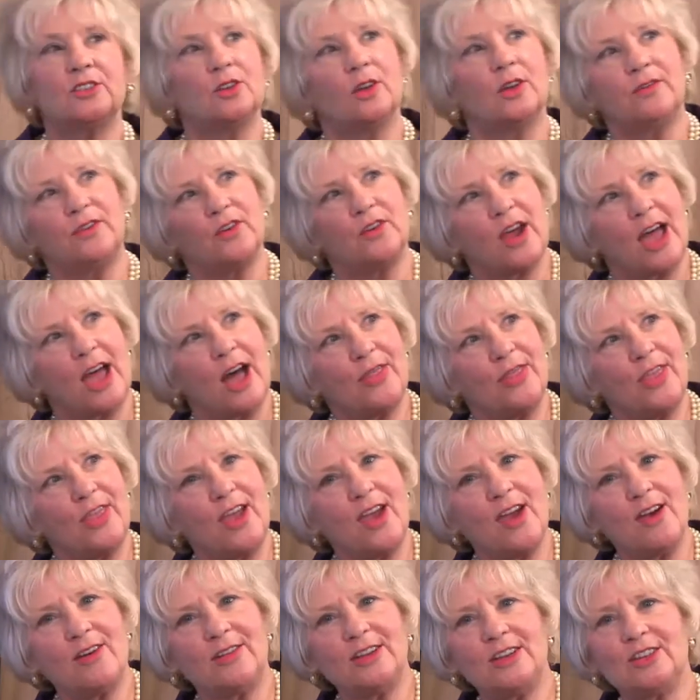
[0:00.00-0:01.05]
So if you're out
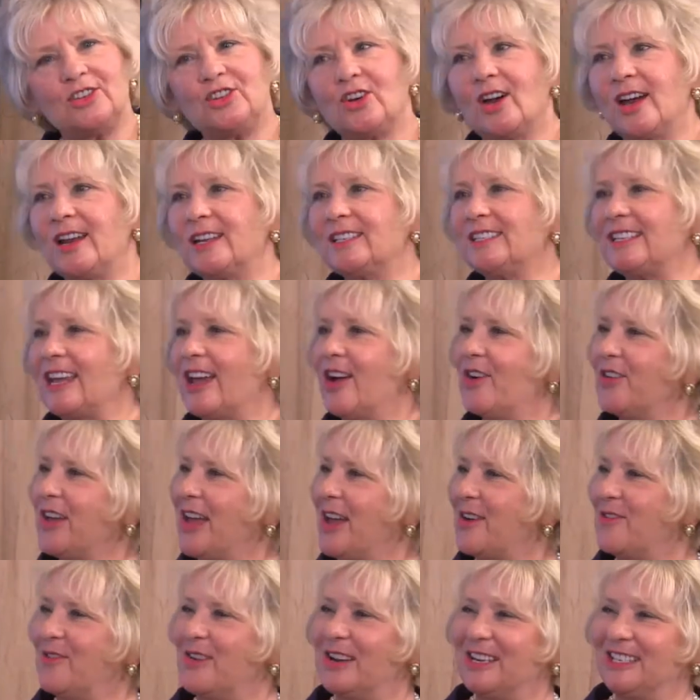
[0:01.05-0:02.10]
there and you're trying to say,
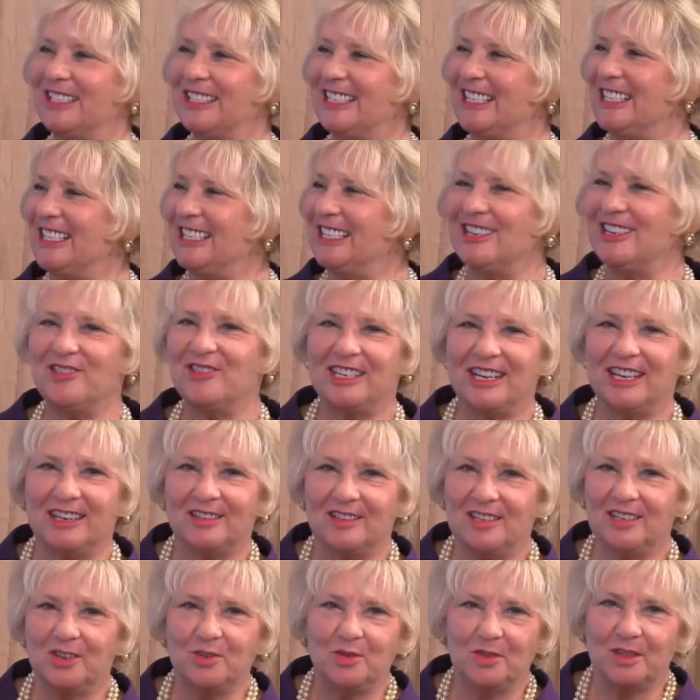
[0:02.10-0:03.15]
okay, what is this new
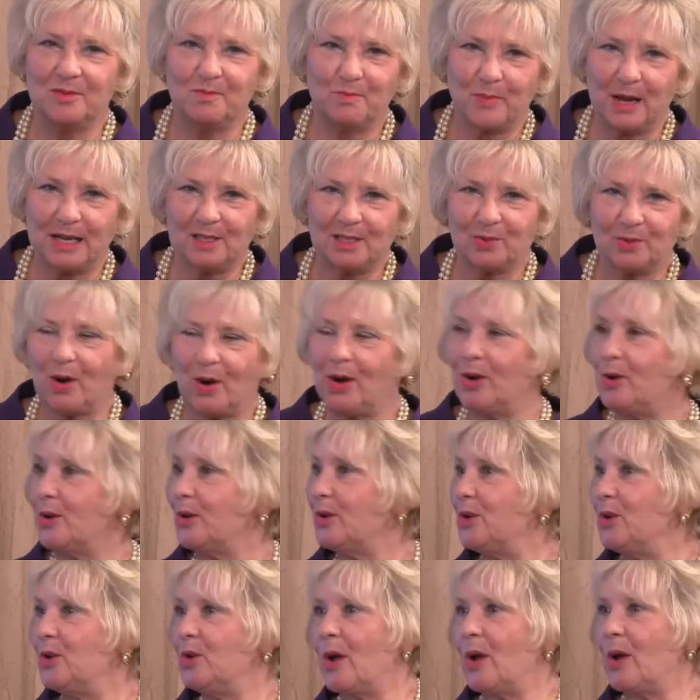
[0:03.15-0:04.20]
new the buzzword or
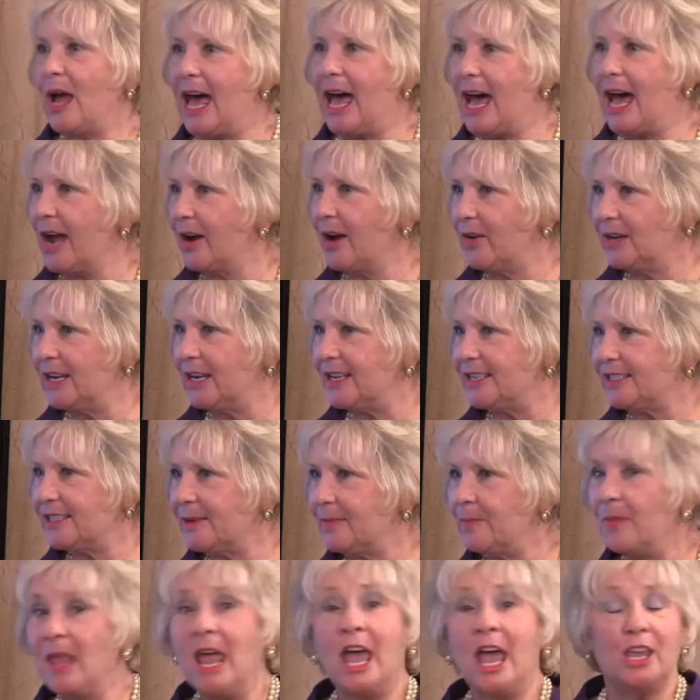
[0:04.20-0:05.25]
new ah.
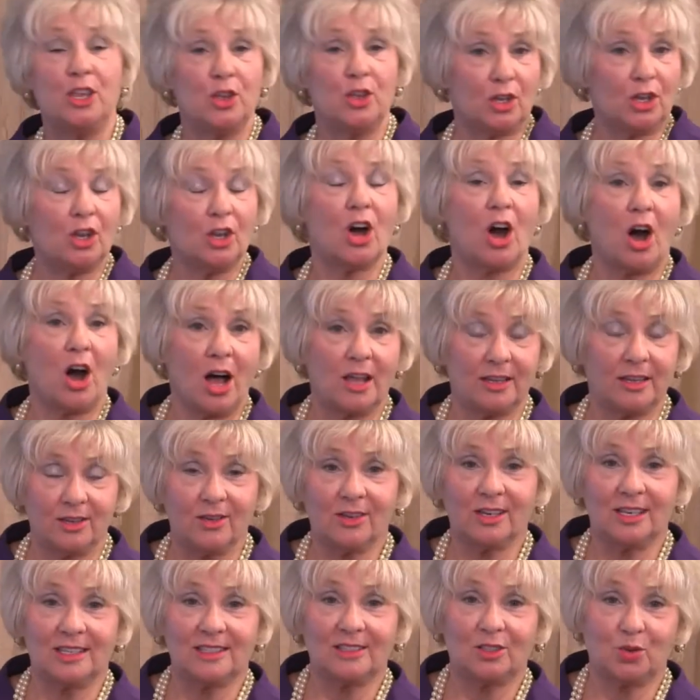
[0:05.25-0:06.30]
acronym? You can call, you
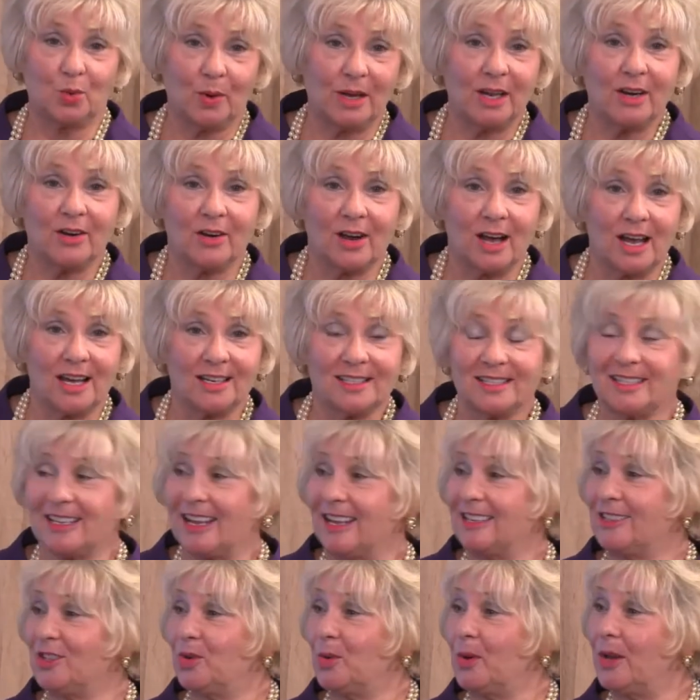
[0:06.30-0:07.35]
can Twitter us
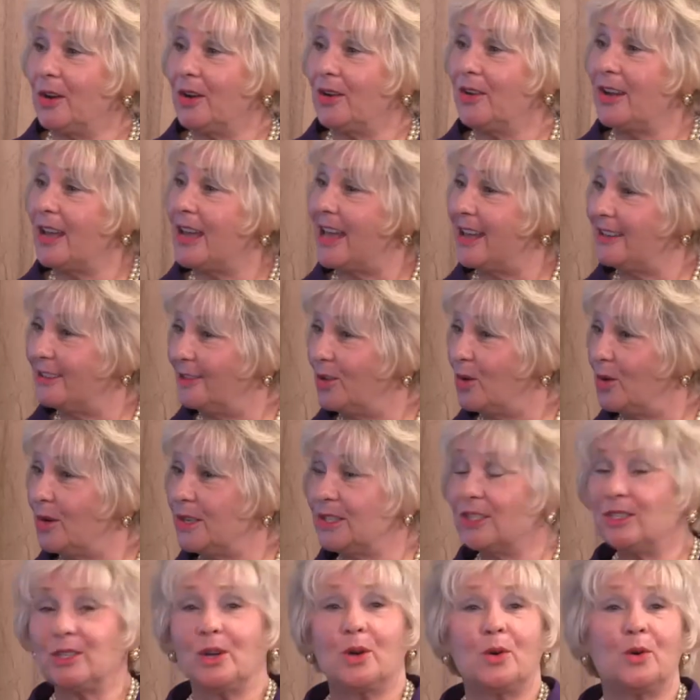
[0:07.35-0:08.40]
at Twitter at Laura
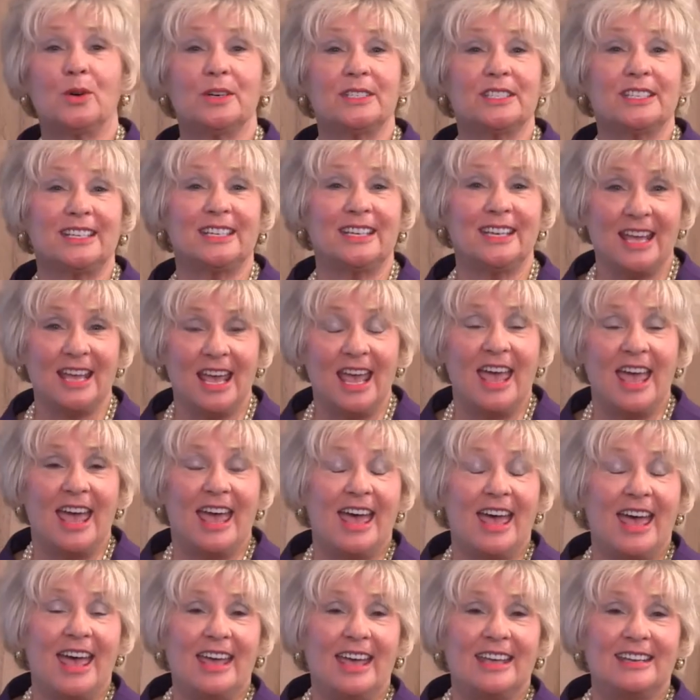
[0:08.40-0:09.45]
Sikorski,
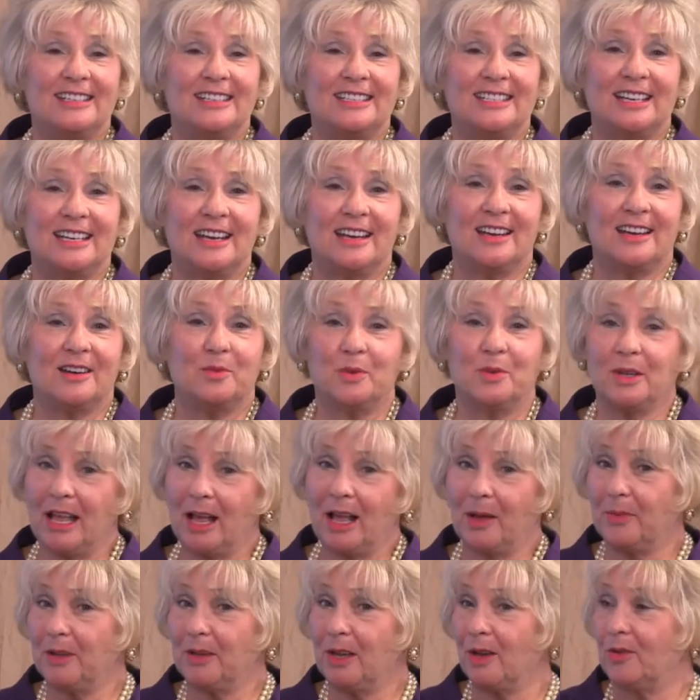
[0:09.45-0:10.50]
and uh, we'll
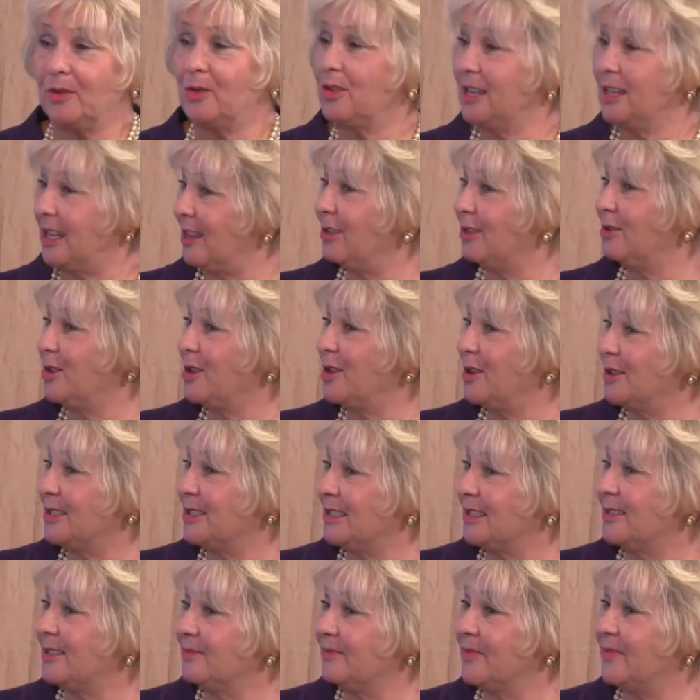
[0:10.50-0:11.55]
help you go th get through those
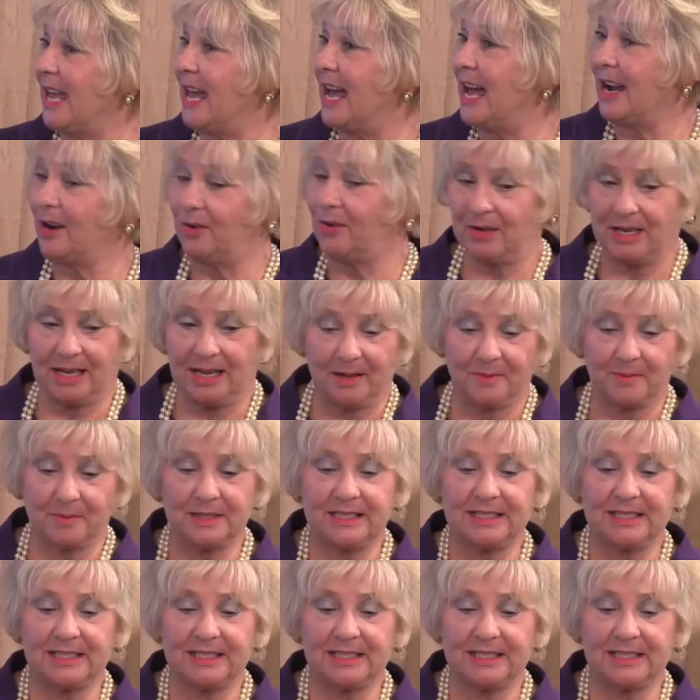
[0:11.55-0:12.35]
yeah. acronyms.